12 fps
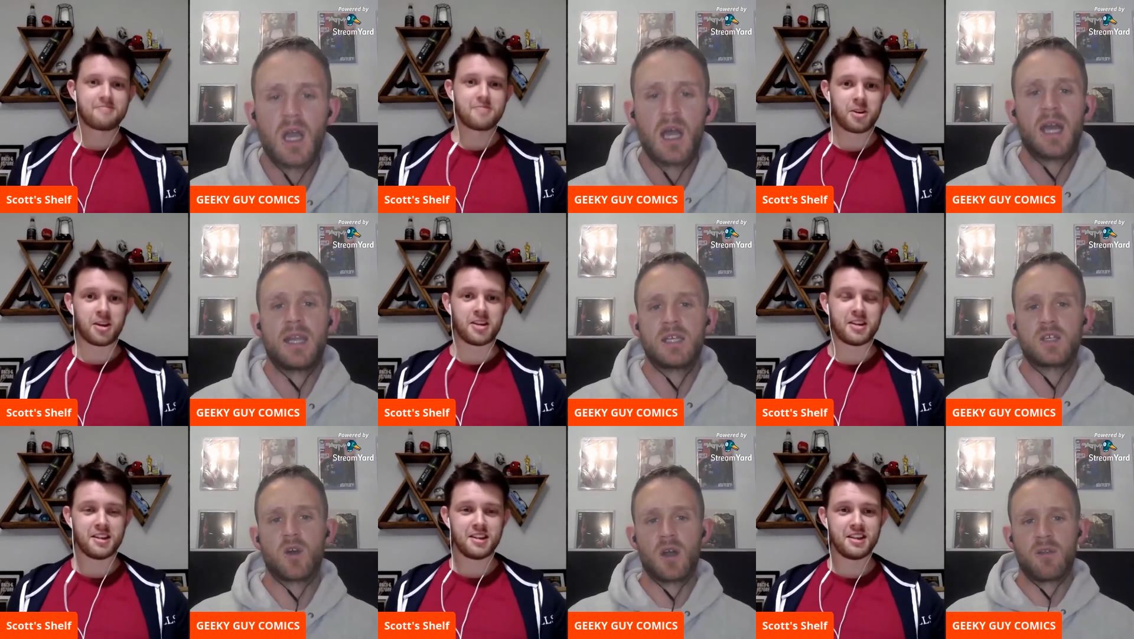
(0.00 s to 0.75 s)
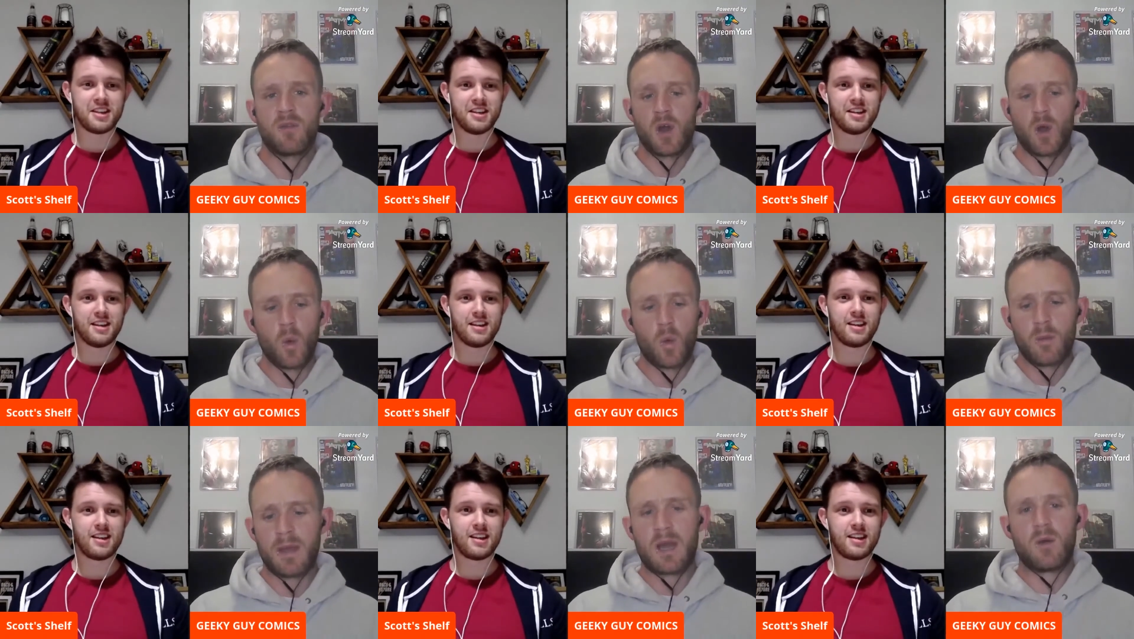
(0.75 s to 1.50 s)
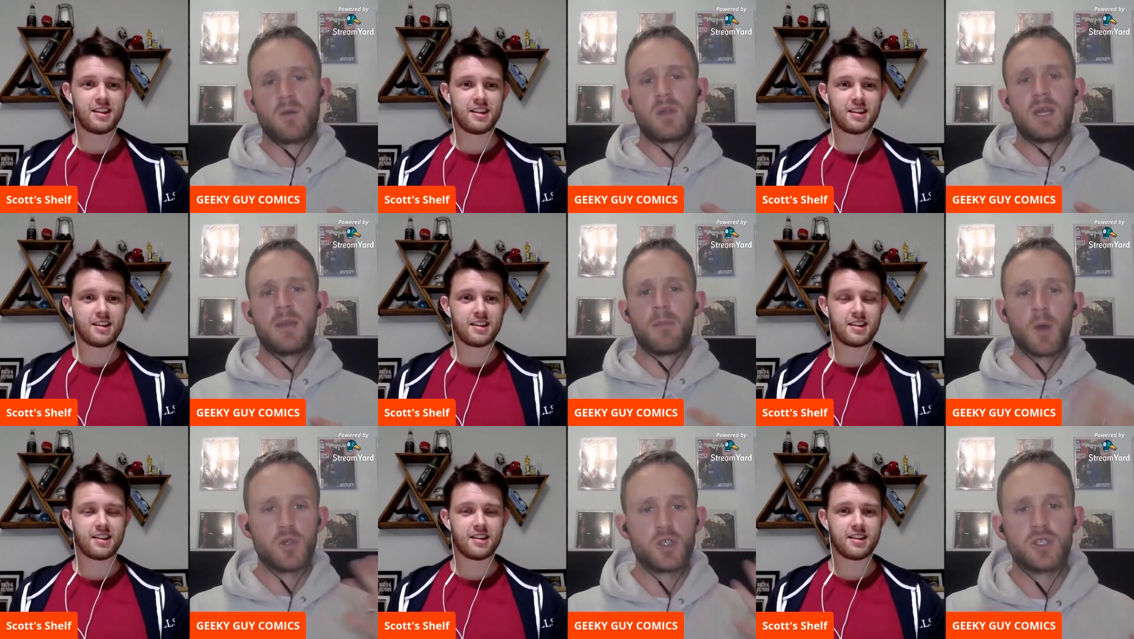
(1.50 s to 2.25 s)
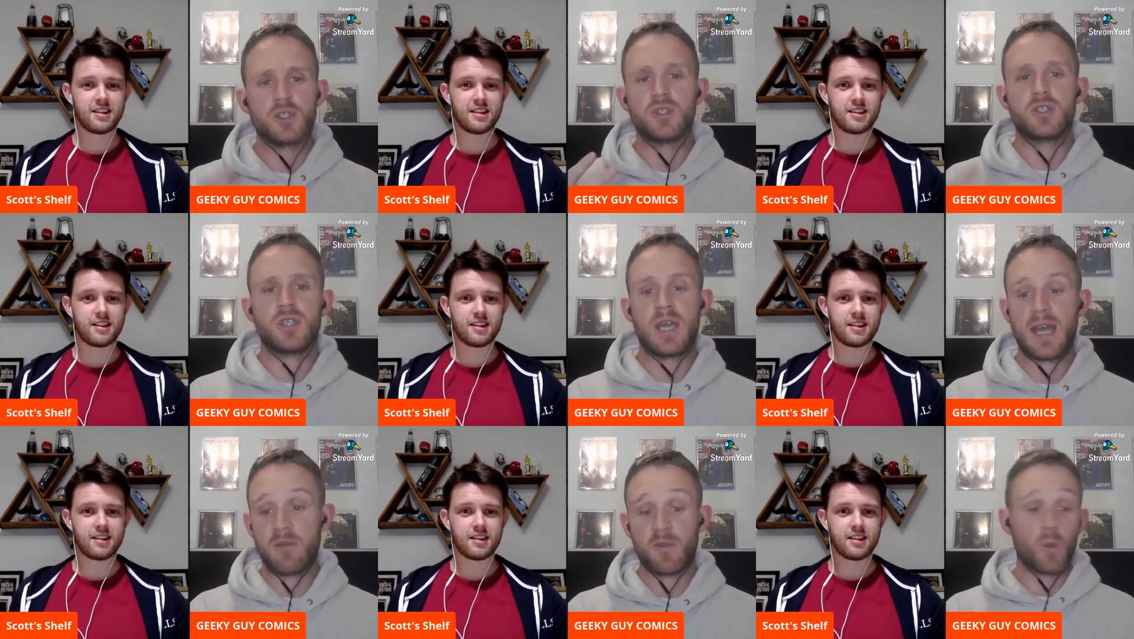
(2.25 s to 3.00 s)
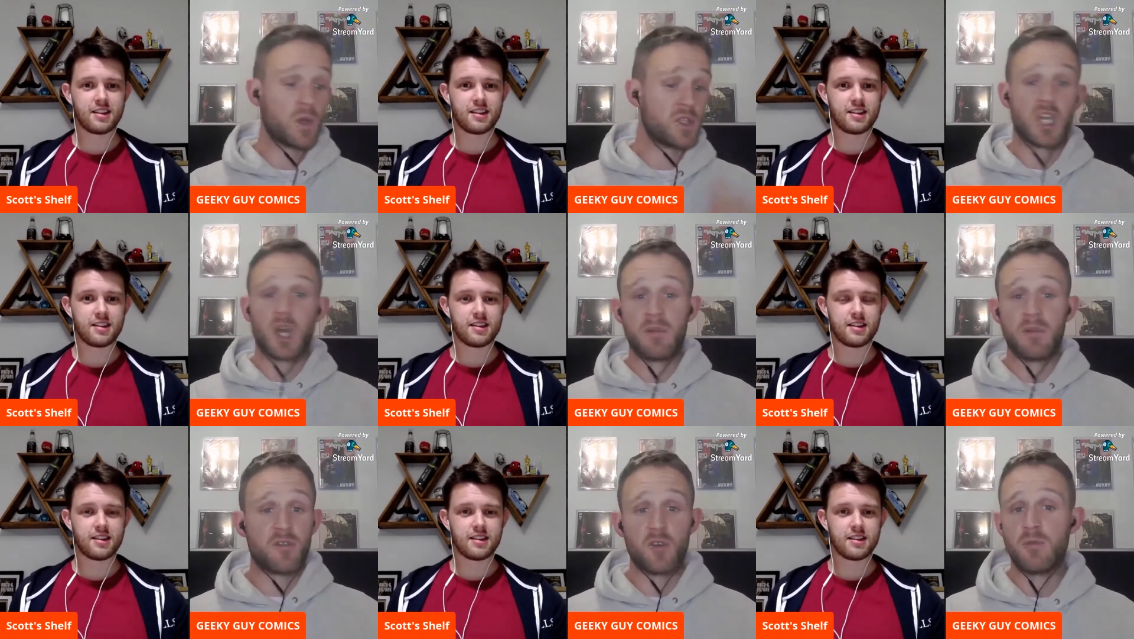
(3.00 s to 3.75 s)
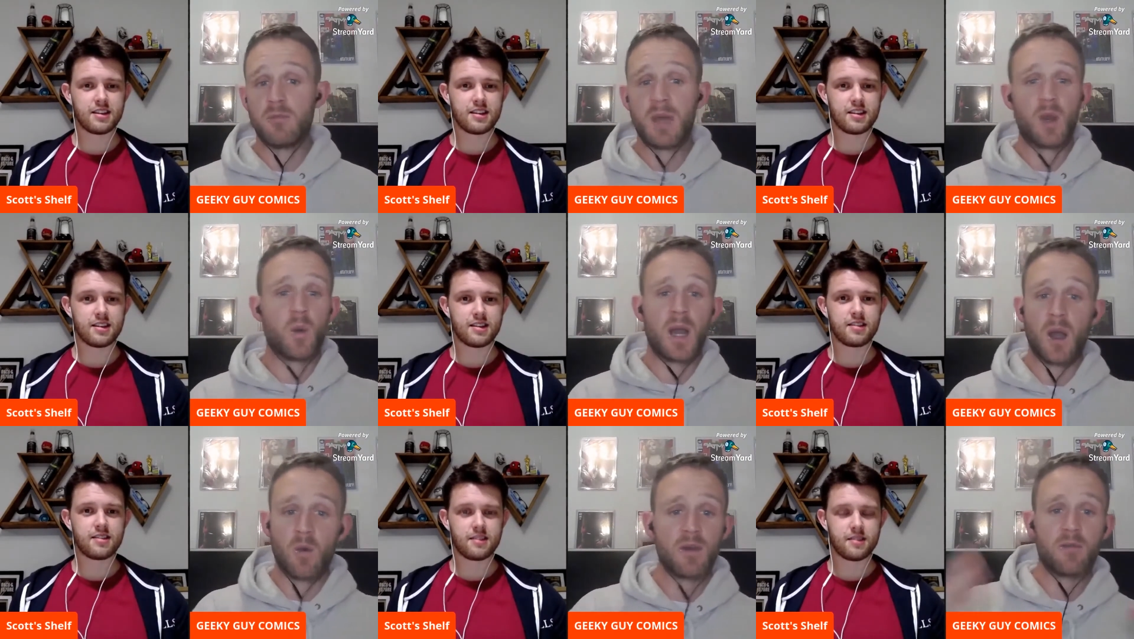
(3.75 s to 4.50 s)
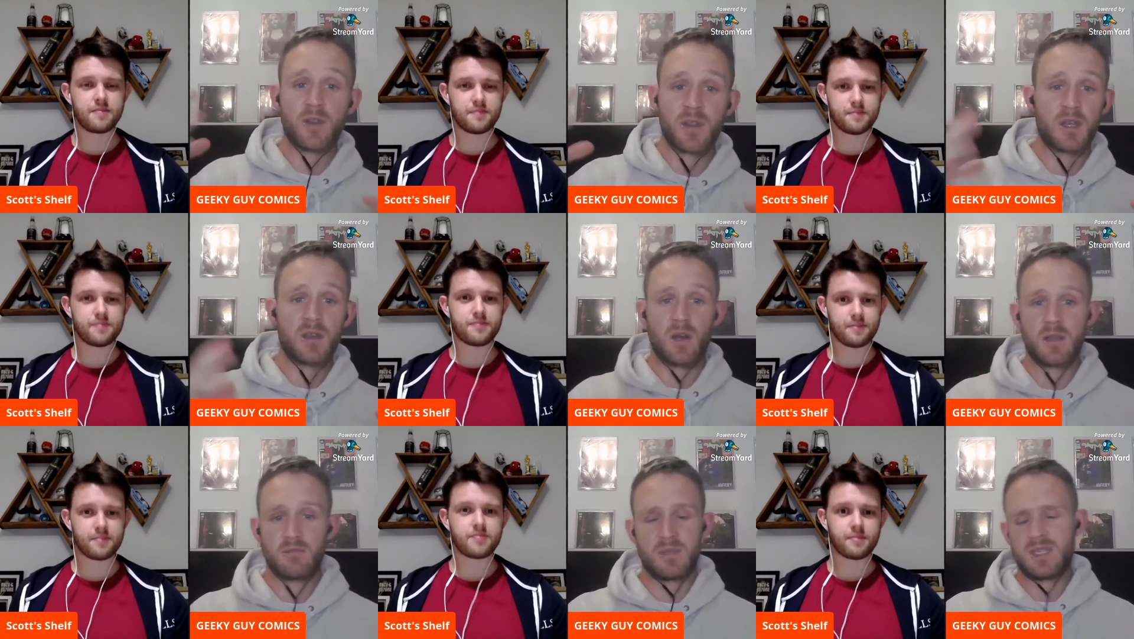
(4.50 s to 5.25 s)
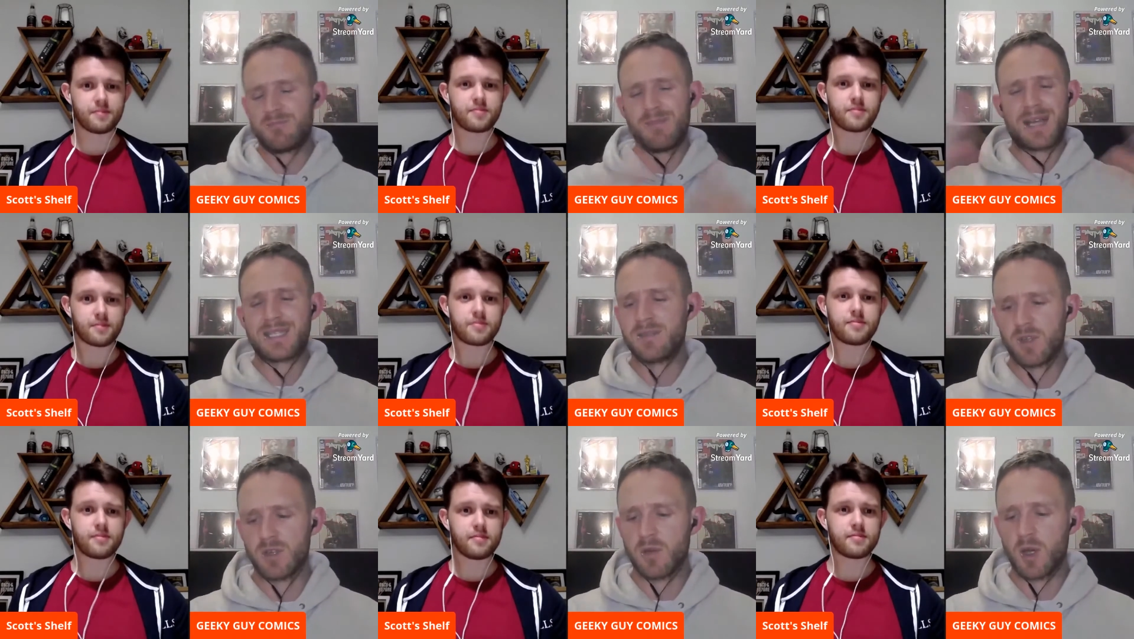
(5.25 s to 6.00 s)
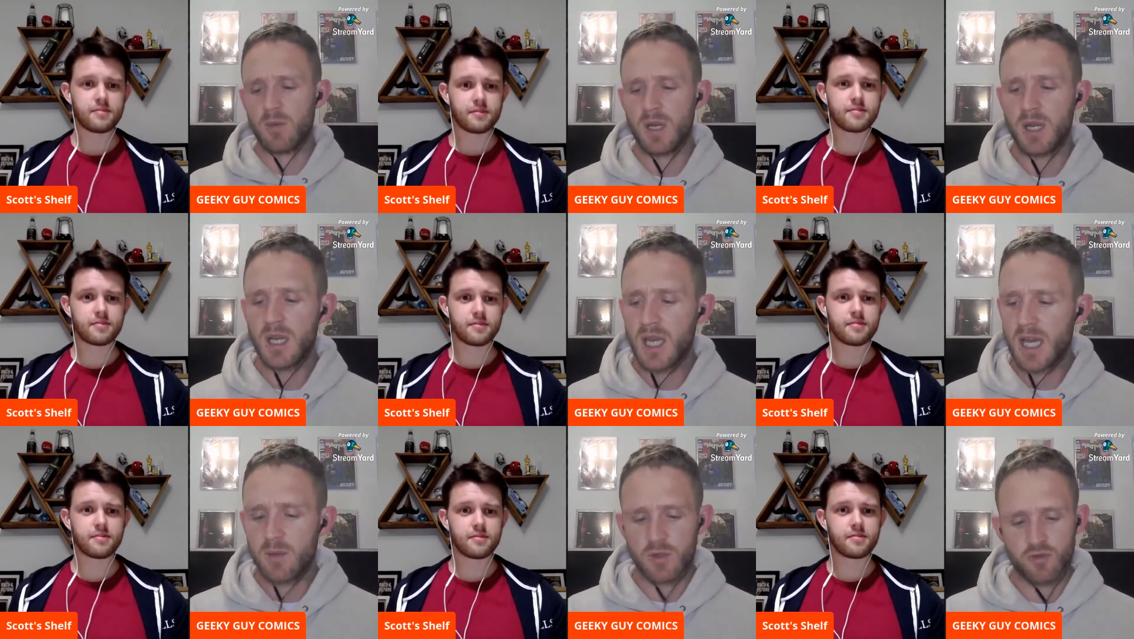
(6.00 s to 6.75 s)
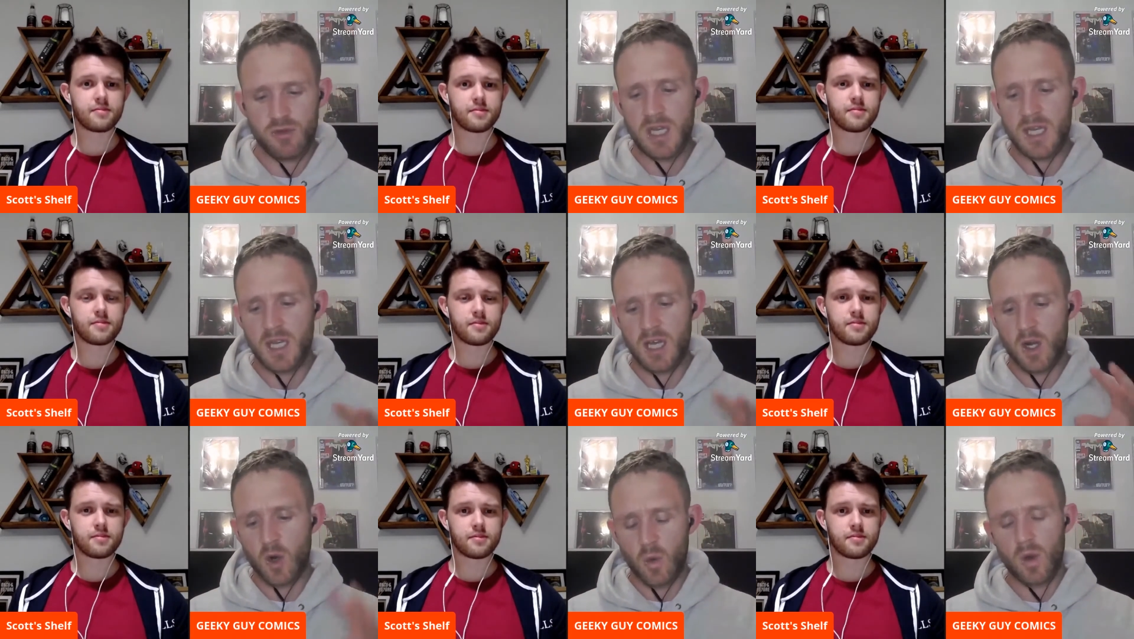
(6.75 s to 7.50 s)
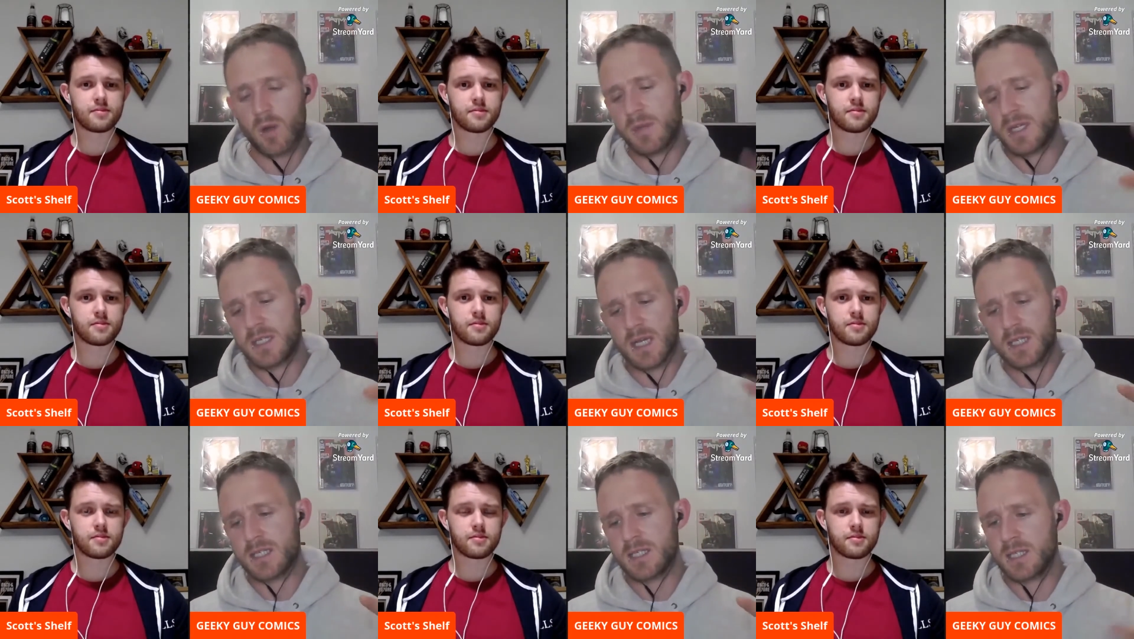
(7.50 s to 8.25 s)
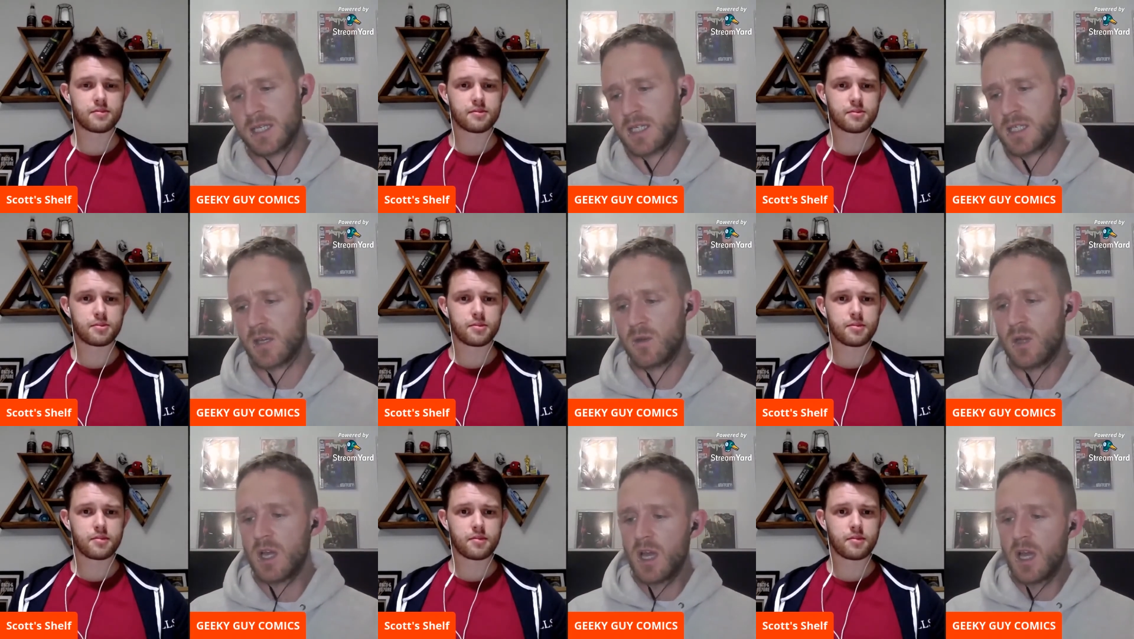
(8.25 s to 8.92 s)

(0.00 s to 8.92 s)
Speaker 1: Okay. And it's kind of like all about emotions that everyone's going through, mental health, everything. Like it's massive at the moment. And it was really a cool comic that touched into that. So